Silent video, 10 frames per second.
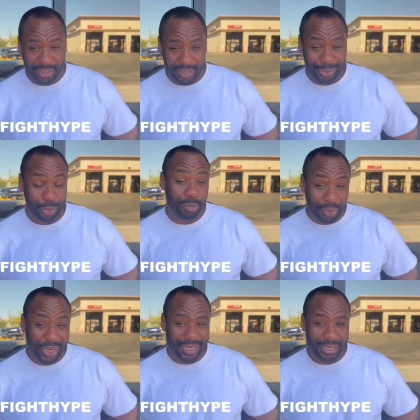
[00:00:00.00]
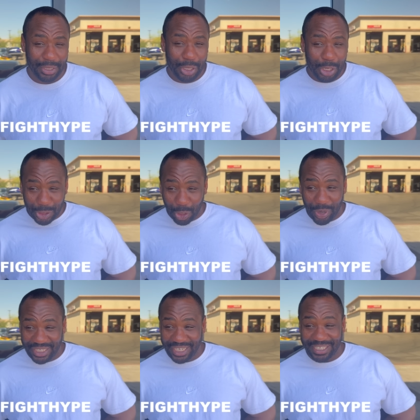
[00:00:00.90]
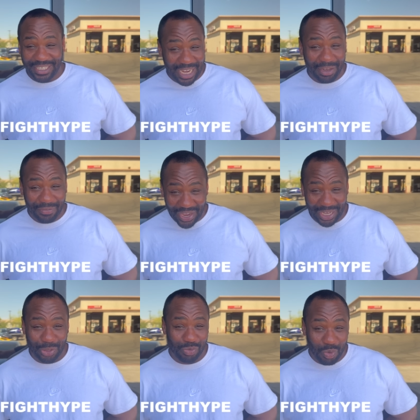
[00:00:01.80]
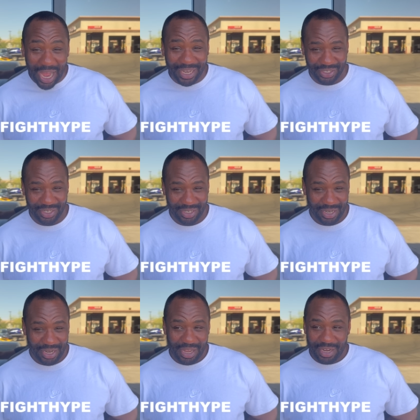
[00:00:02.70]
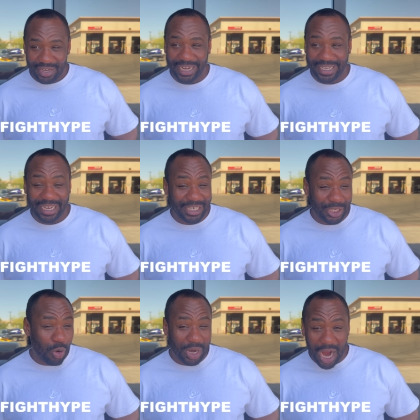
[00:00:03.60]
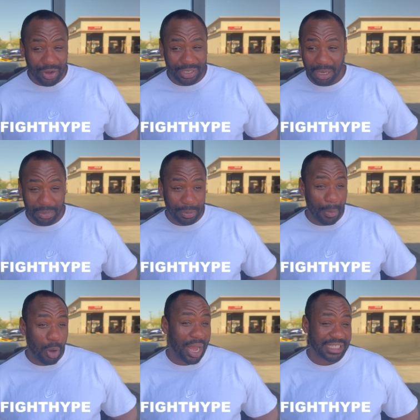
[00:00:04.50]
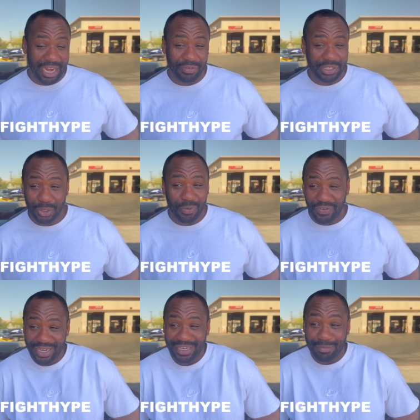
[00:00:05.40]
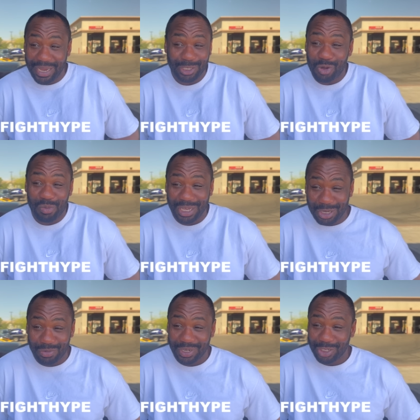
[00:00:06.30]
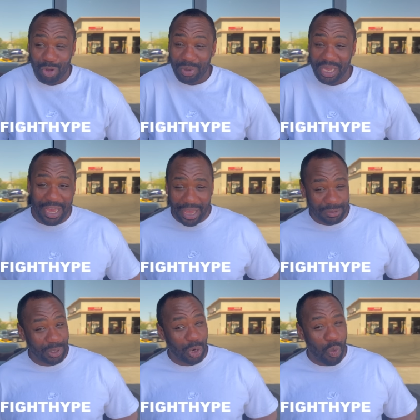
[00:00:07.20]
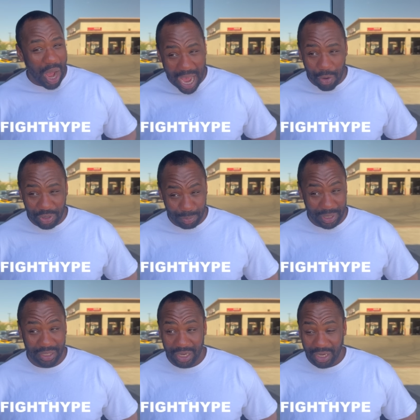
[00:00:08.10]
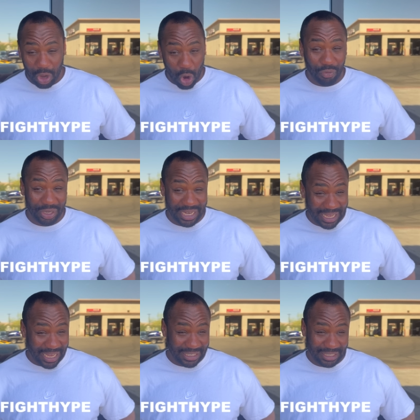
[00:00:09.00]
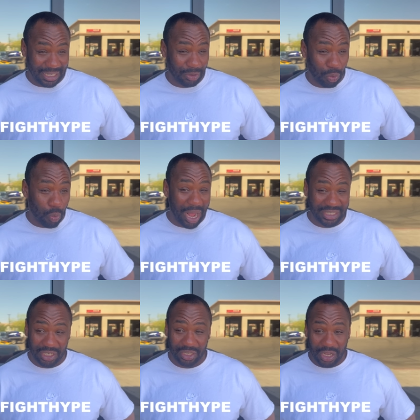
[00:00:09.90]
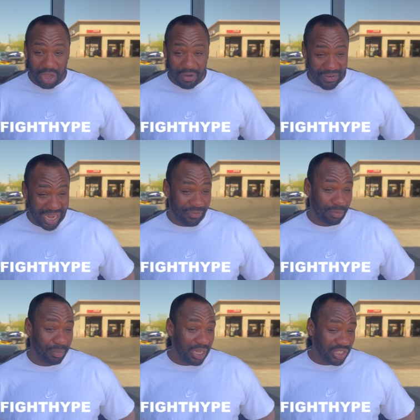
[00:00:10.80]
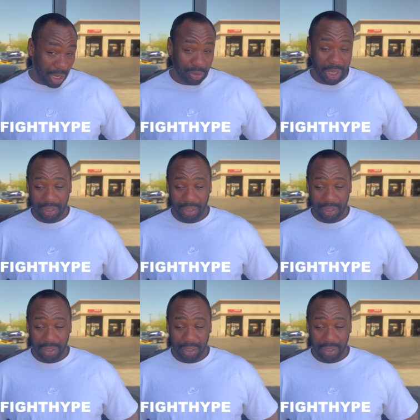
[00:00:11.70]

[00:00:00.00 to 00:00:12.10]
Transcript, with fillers: He's gonna bring it. So it's an exciting fight to watch. Like that, this whole card is coming up. I'm gonna watch every single fight. Like, man, it's gonna be a good one. It's gonna be. It's been a while. It's been over decades since I watched a fight from start,